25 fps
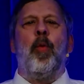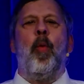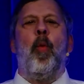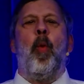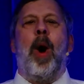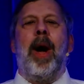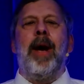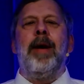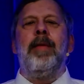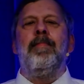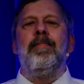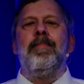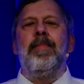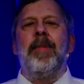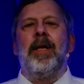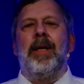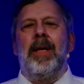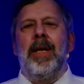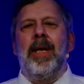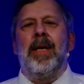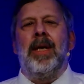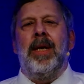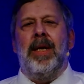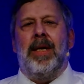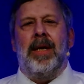1
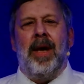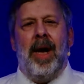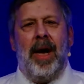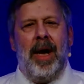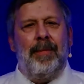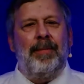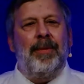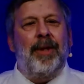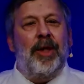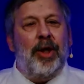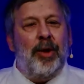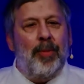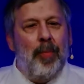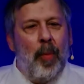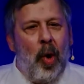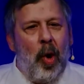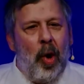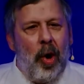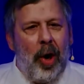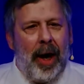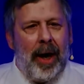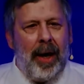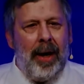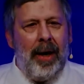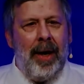million times
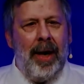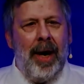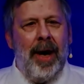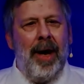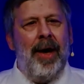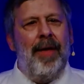smaller